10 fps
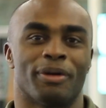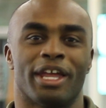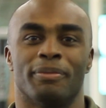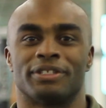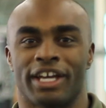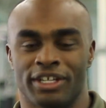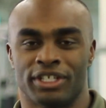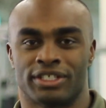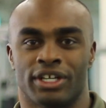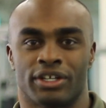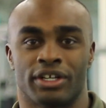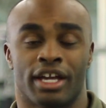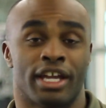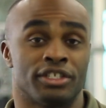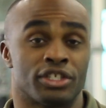my name is AJ
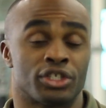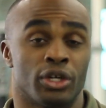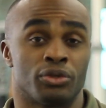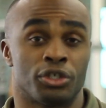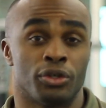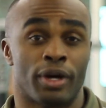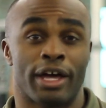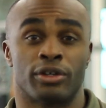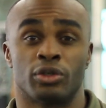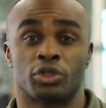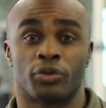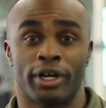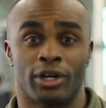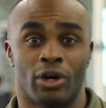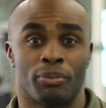Tucker, and I just showed you how to do
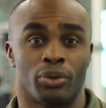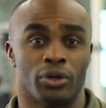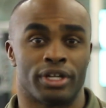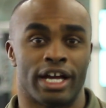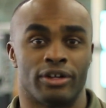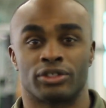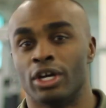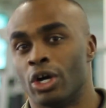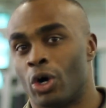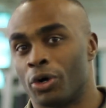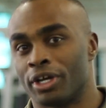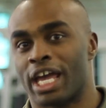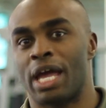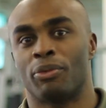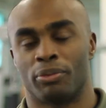straight arm pull downs on a
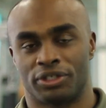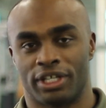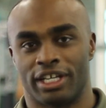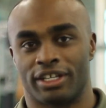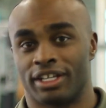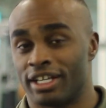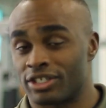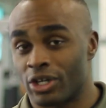cable machine. Now let's